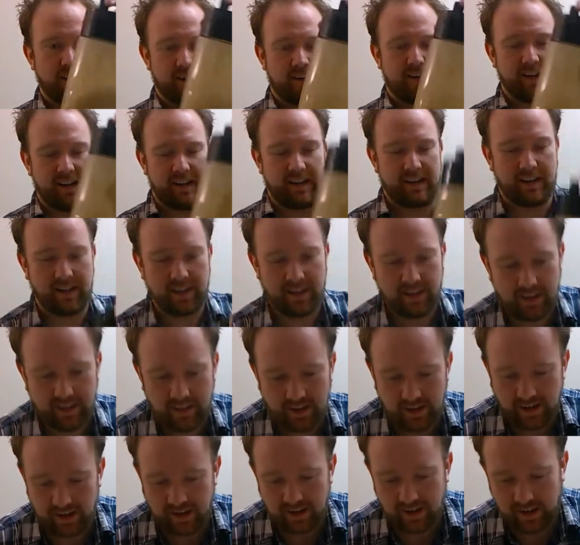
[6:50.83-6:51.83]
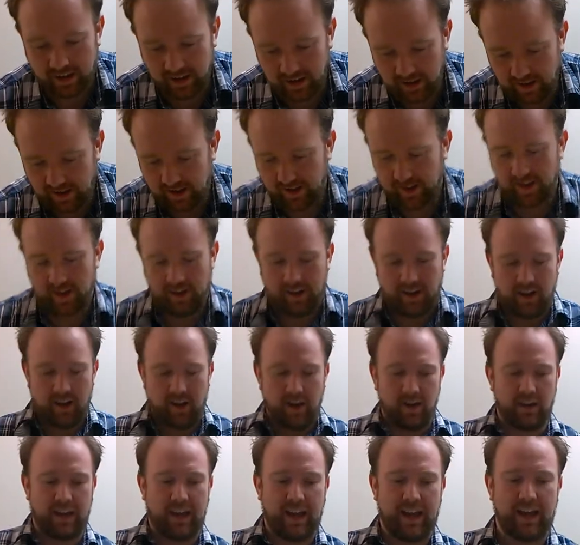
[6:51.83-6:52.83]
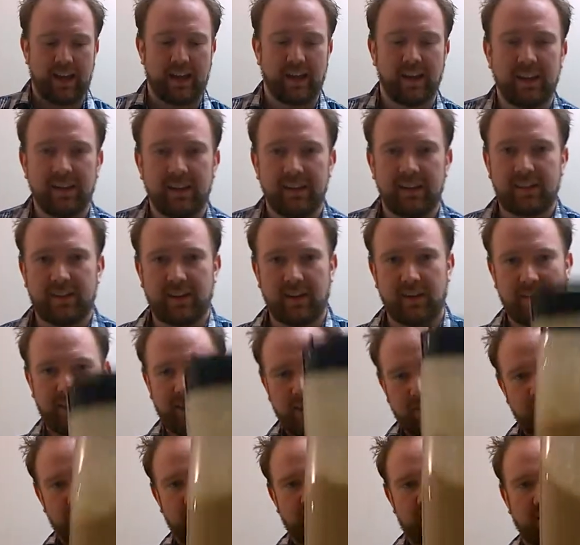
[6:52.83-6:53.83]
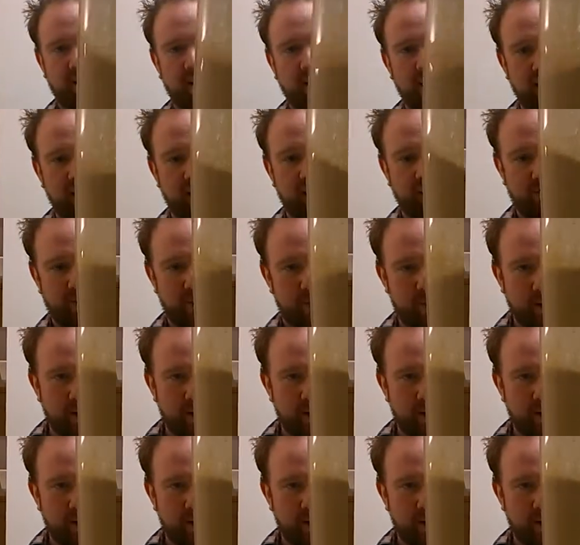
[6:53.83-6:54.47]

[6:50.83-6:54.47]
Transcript: Alright. Okay, so that was shaking it for